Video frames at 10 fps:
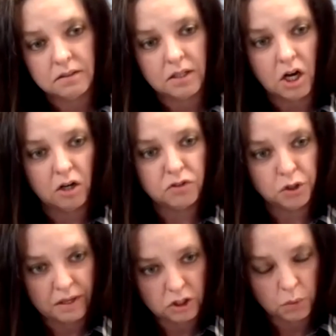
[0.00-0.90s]
Of
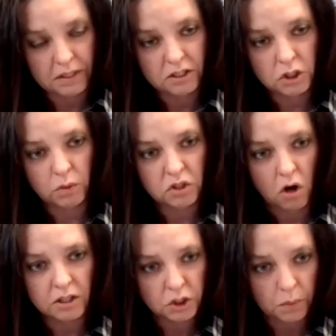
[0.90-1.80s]
two thousand twenty, so it was
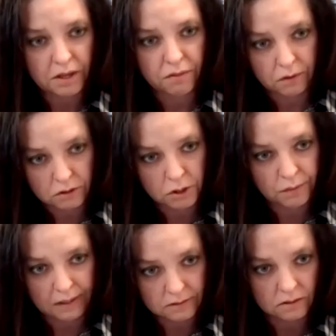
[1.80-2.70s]
August twenty-third, two
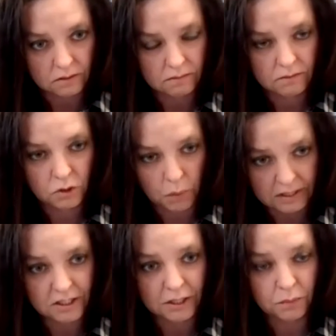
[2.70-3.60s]
thousand
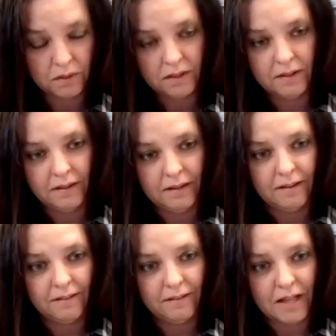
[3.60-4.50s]
twenty-two.
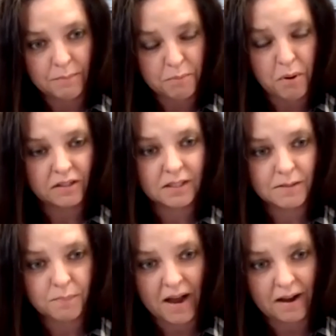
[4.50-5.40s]
Climate Parks
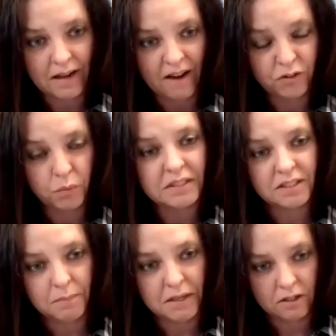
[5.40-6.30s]
comes back after we
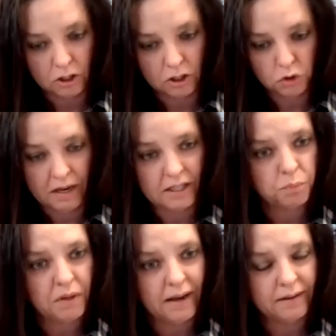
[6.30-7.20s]
submitted our drainage
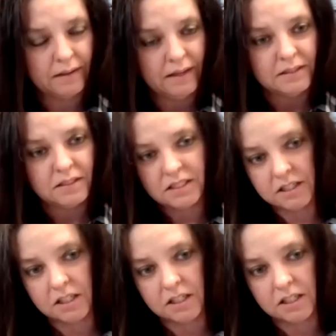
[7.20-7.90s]
plan, sent